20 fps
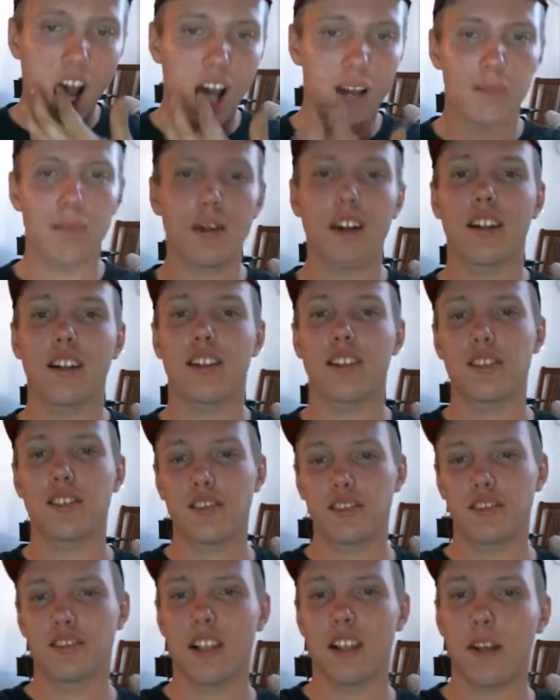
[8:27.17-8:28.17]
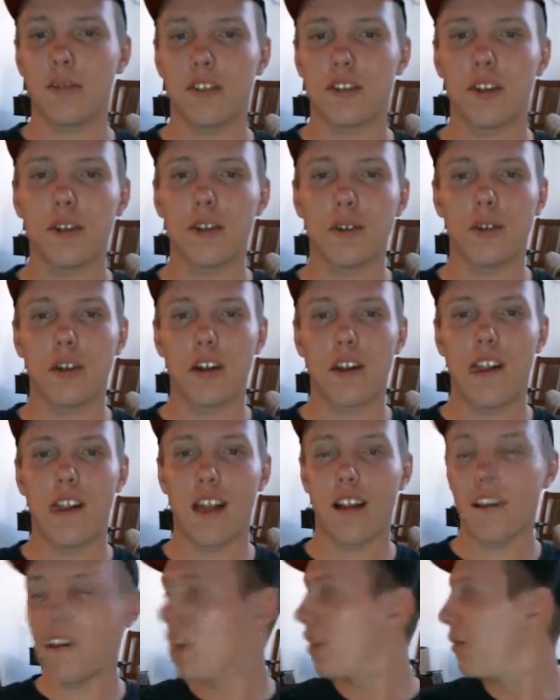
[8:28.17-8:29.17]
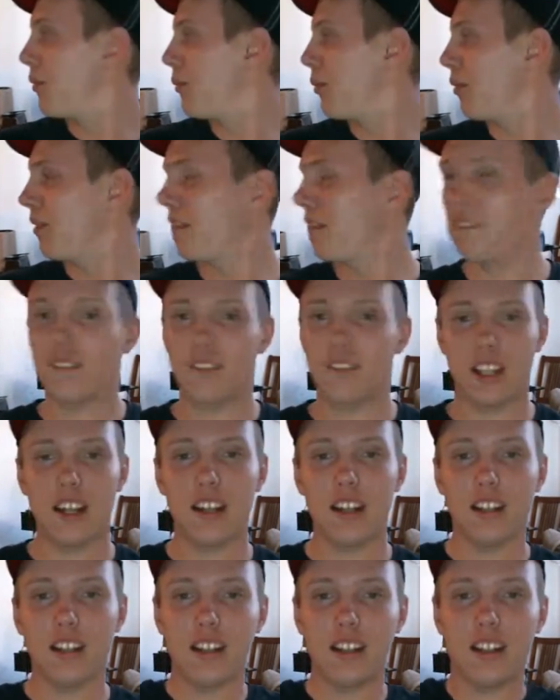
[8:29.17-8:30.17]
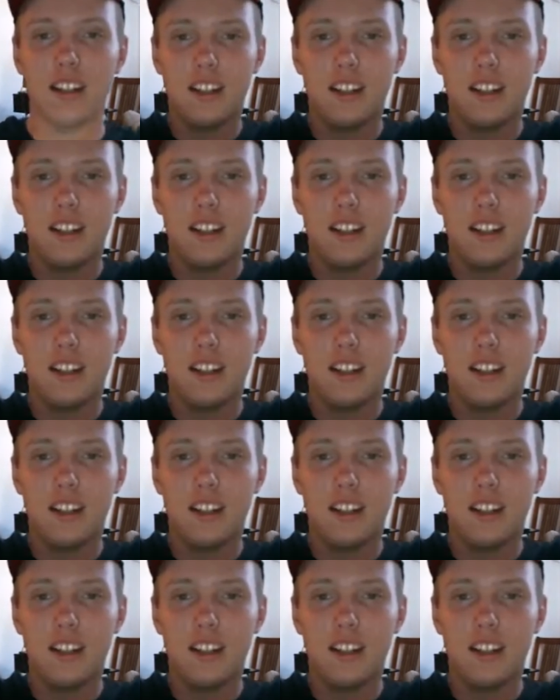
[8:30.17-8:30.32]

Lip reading: But, time to do daily.